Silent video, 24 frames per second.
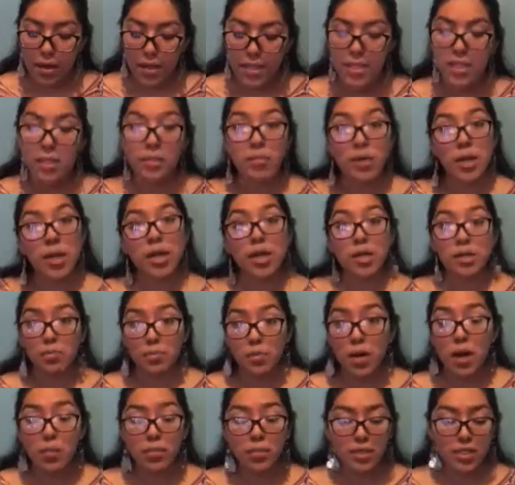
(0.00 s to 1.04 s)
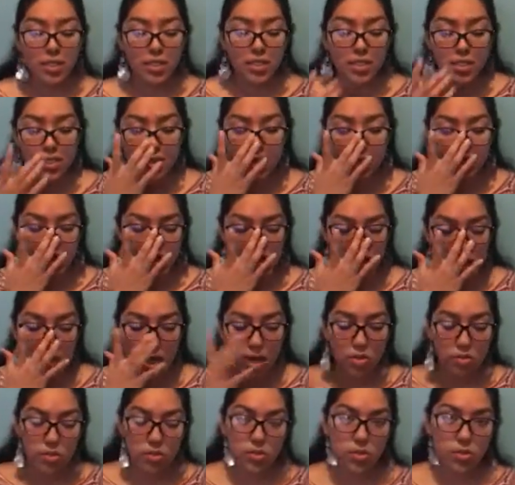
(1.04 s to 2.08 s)
similarity properties. That it's
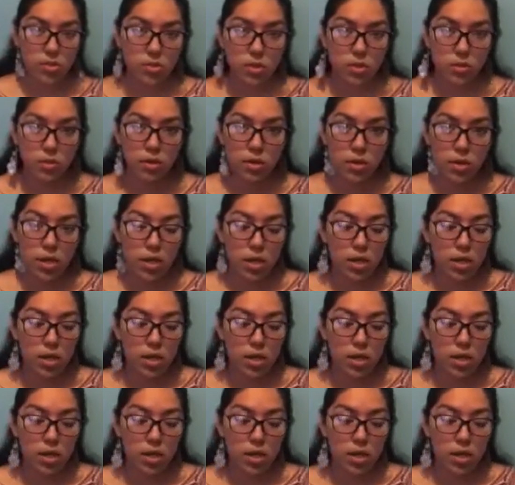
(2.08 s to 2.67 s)
also